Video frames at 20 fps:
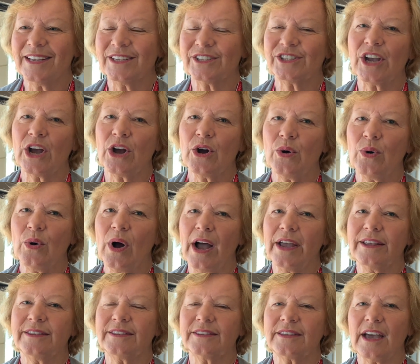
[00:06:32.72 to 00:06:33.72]
So
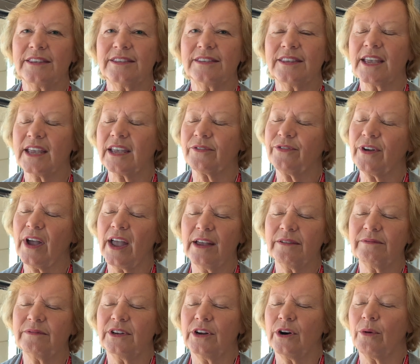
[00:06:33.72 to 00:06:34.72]
I think
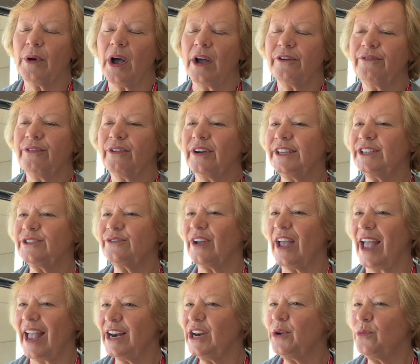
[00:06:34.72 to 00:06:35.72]
advice
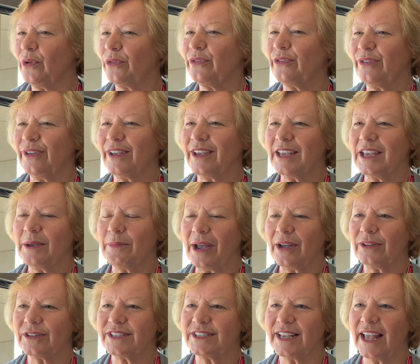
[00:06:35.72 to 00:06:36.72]
for anyone thinking
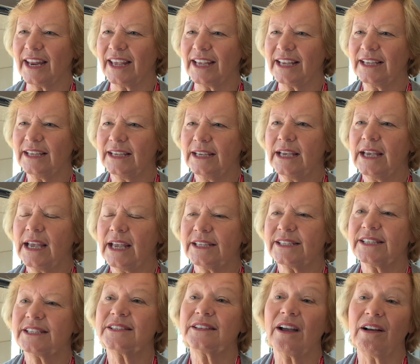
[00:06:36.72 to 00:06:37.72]
about selling
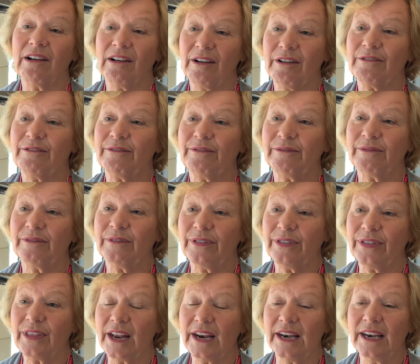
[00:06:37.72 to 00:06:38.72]
is start
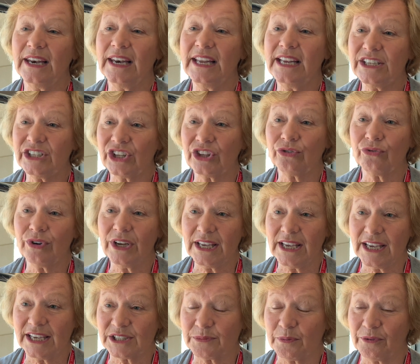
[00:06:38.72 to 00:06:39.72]
at least 3
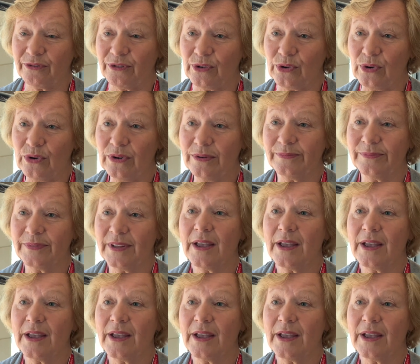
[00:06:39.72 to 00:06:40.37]
years before,